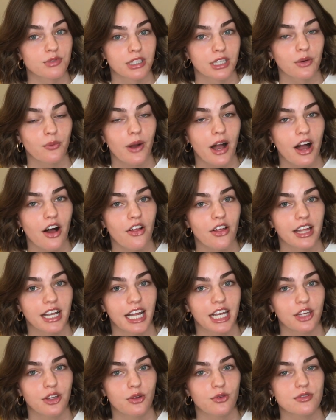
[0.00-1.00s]
really well,
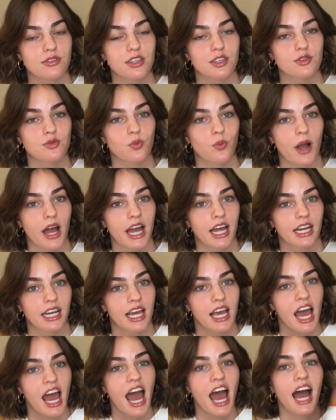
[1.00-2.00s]
and I use this
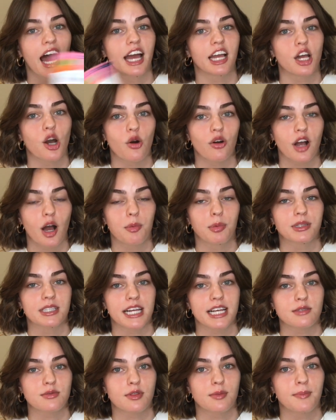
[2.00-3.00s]
when I go a couple
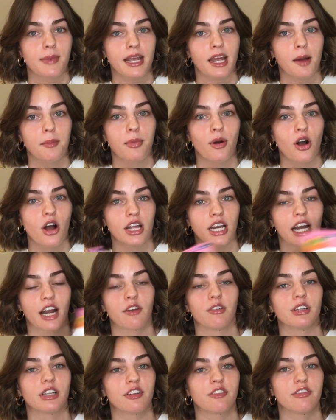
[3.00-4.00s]
days with makeup on and
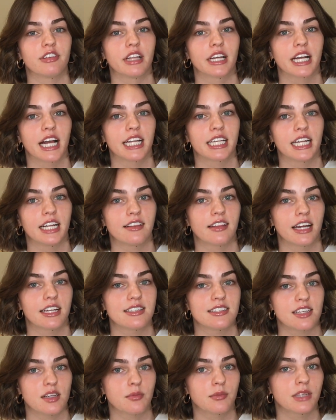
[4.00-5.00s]
I really feel like I need
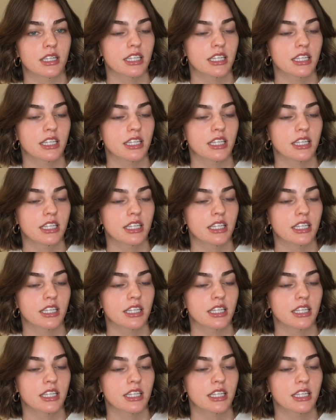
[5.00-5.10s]
that deep